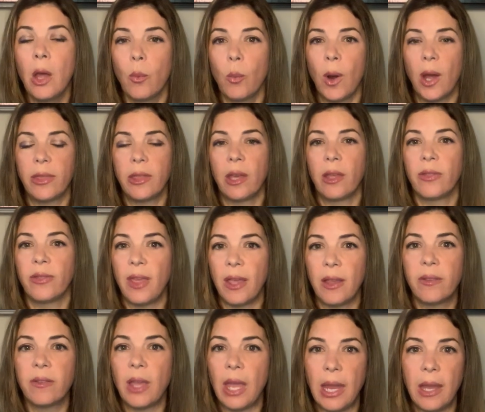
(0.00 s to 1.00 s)
whether
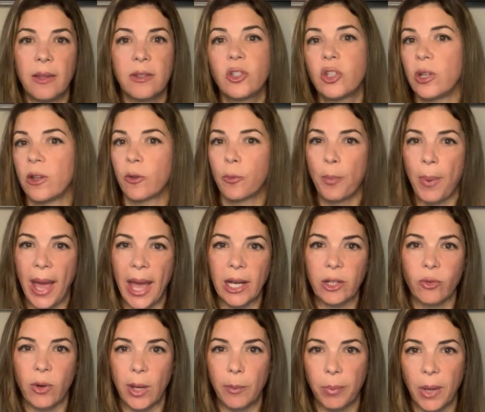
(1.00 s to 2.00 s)
this is just
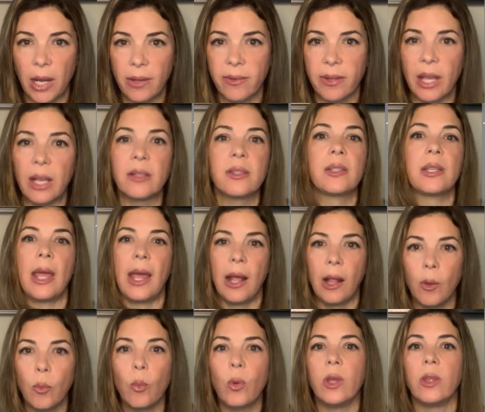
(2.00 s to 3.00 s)
packed red blood cells to
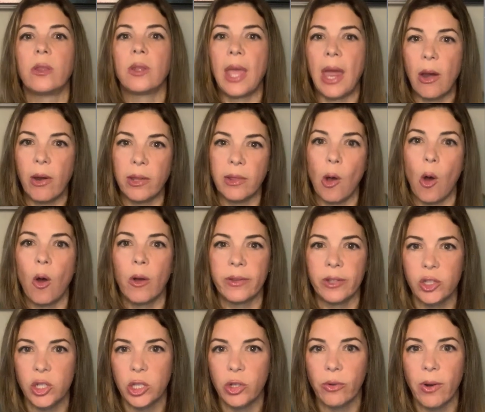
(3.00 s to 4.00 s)
help with carrying the
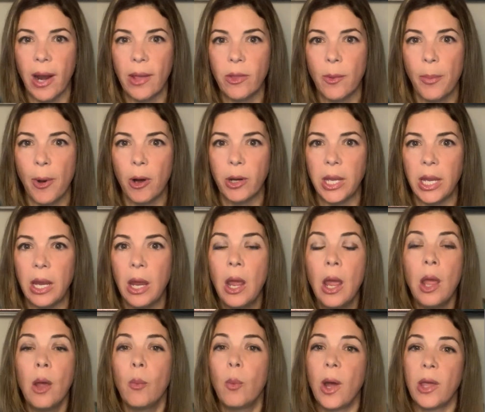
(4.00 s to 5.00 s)
oxygen around the body,
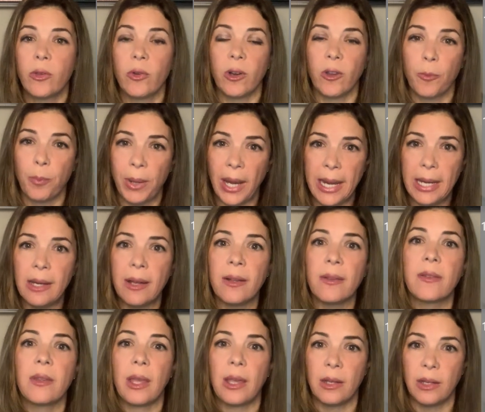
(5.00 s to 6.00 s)
whether it's
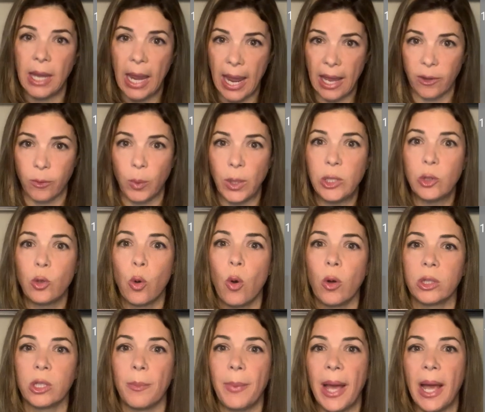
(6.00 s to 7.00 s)
platelets, and as we
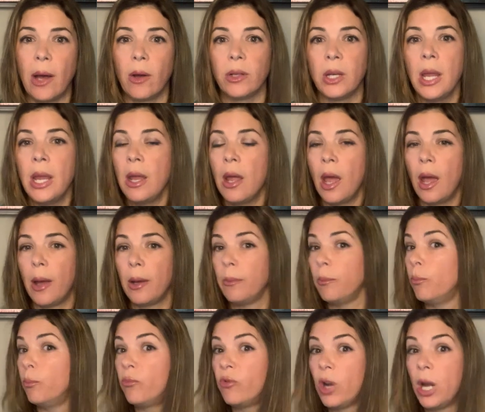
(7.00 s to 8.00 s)
talked about,
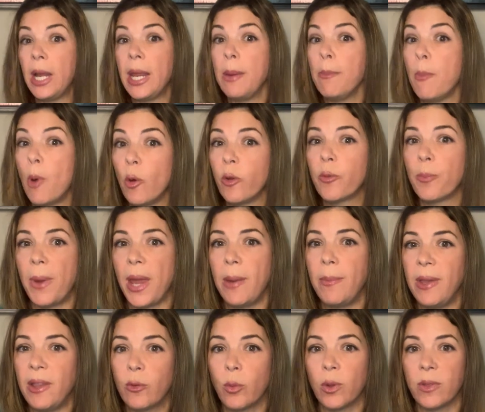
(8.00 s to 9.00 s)
really most
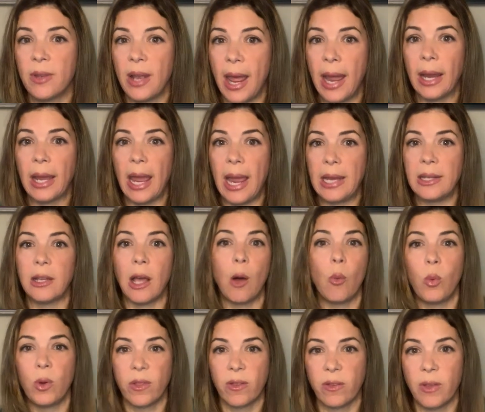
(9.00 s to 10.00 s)
babies with NEC end
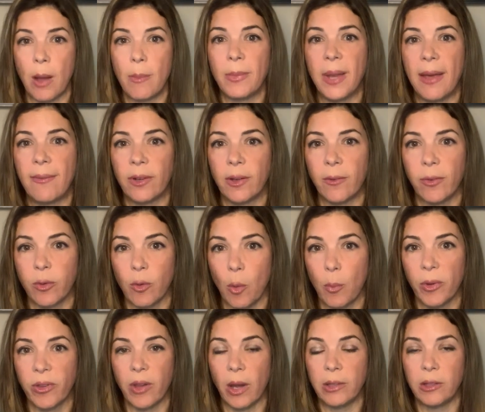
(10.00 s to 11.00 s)
up with some level of
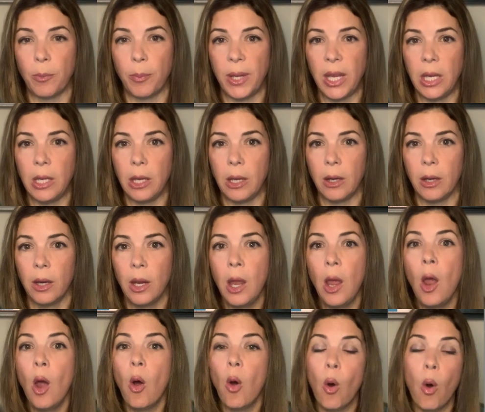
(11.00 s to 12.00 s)
thrombocytopenia,
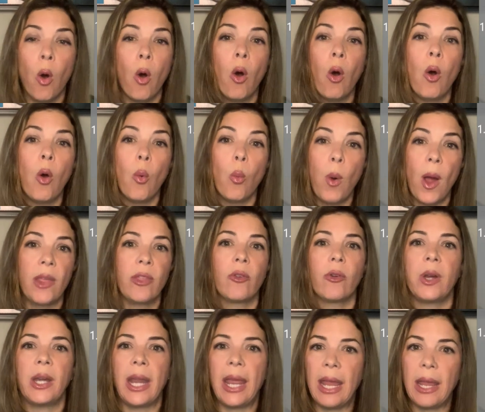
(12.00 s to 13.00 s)
or
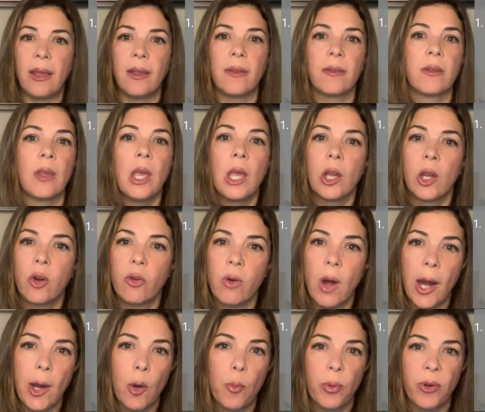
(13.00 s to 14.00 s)
whether it is
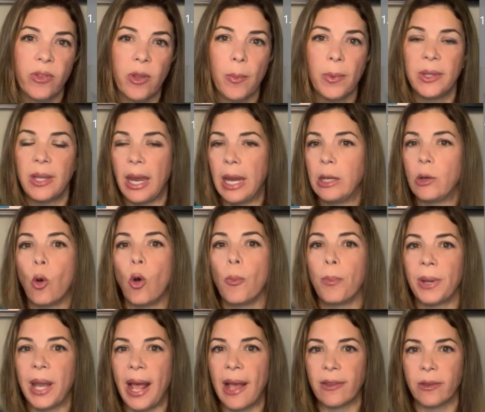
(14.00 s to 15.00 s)
cryoprecipitate or
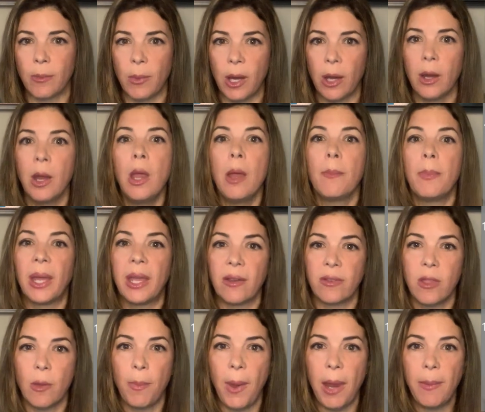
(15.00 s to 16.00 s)
plasma
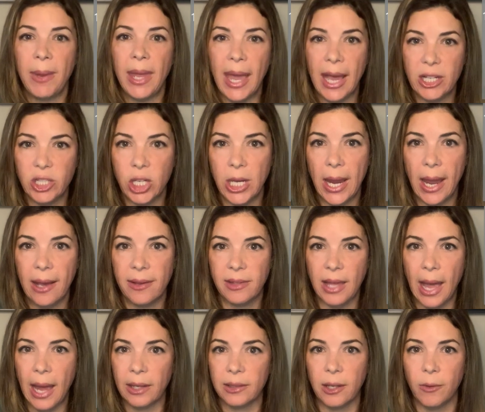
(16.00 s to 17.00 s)
because the baby actually has
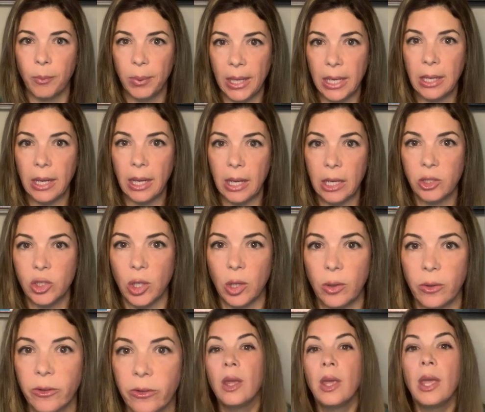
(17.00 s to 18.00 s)
active bleeding
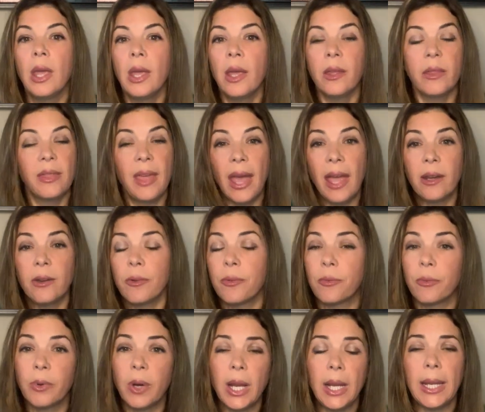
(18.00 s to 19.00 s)
issues. Then
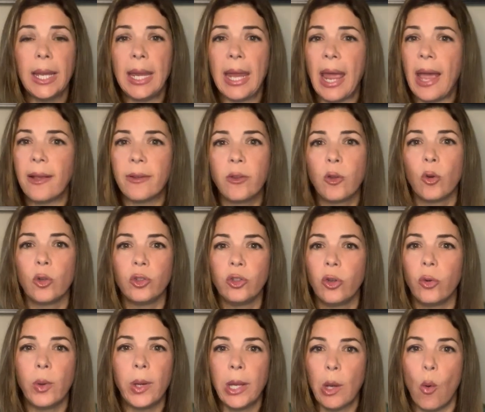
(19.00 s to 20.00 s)
really, as you're
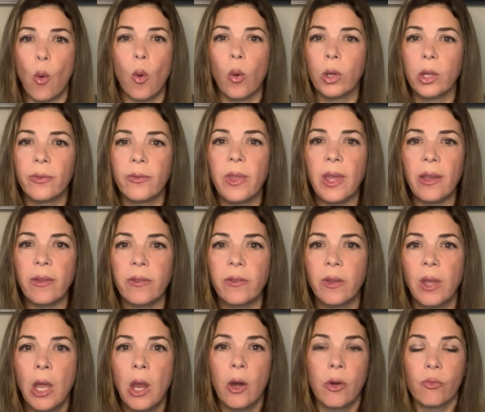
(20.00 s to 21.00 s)
doing all of
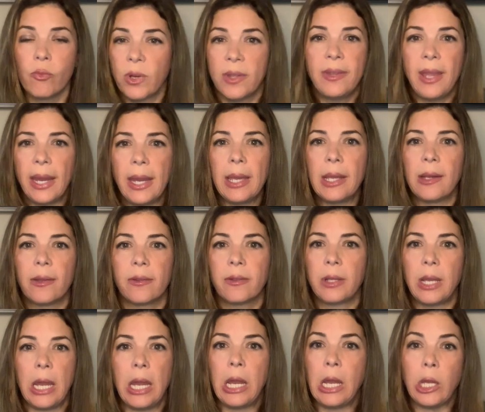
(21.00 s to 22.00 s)
this,
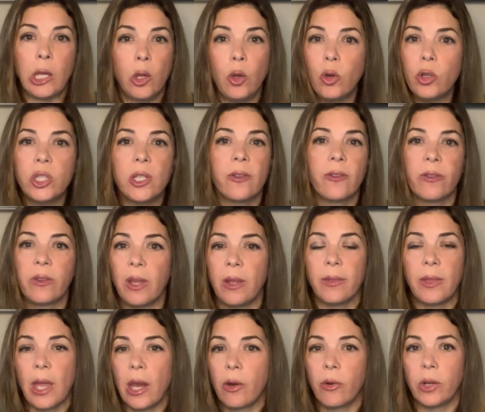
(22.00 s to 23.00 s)
ridiculously, you just
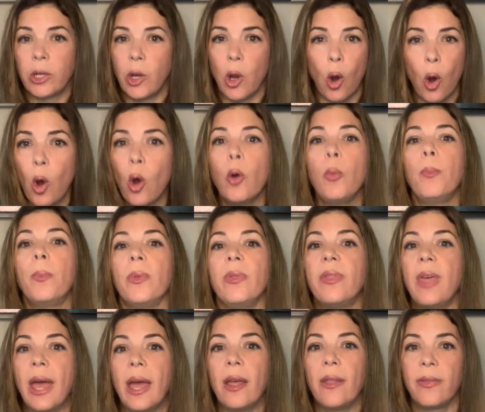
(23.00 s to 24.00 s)
sit there and hope
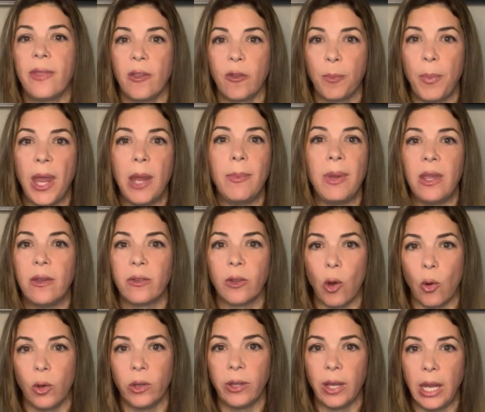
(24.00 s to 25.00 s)
that this baby is
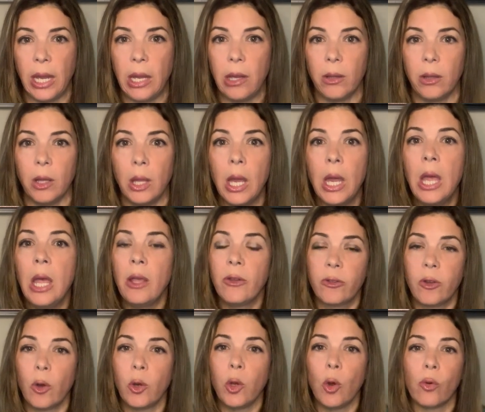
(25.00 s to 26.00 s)
going to heal.
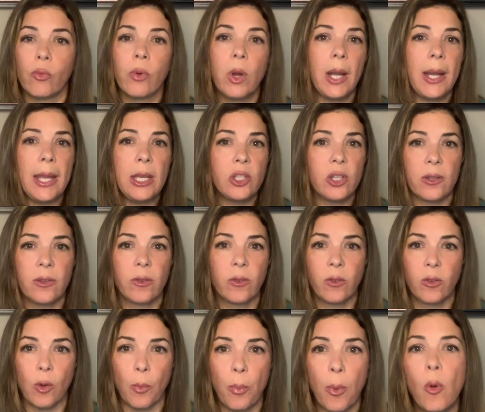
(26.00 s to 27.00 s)
So you're really
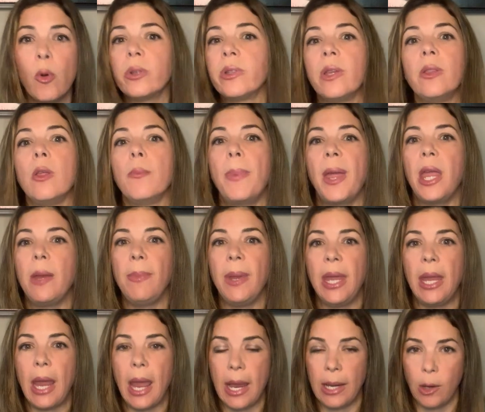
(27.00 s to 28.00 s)
just supporting the
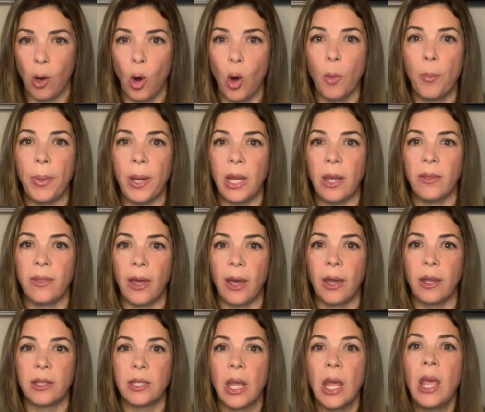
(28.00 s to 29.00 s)
baby and hoping
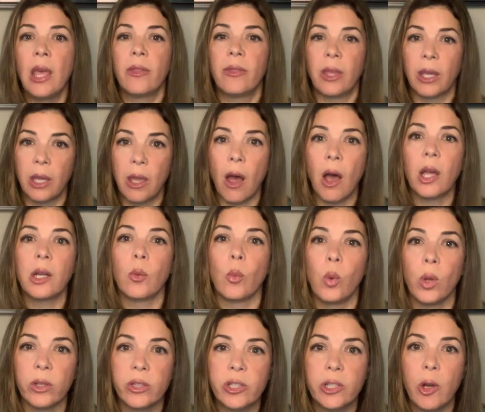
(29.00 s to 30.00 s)
that the gut
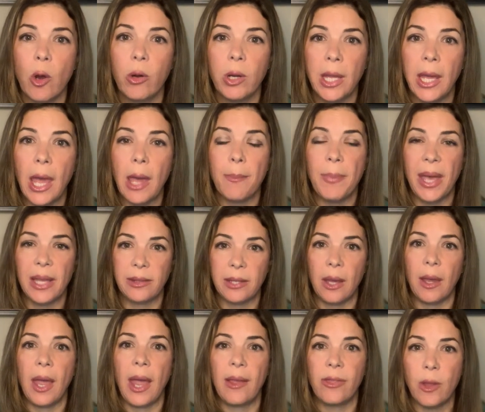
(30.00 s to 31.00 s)
will slowly get better
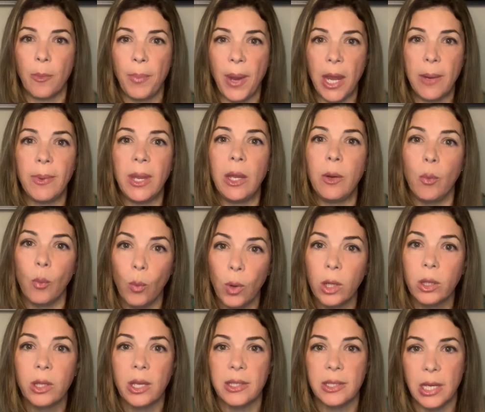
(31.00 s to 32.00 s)
and the baby
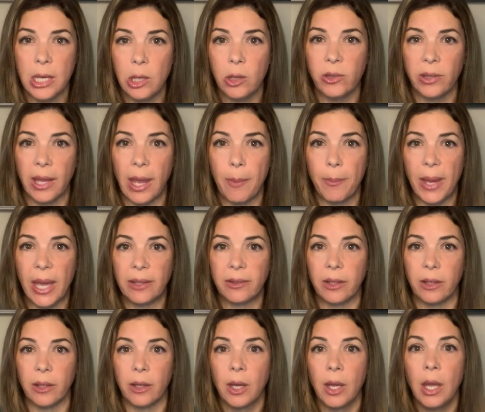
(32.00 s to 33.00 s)
will continue to get
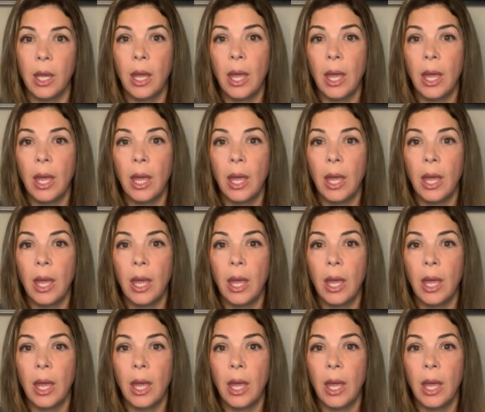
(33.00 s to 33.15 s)
better.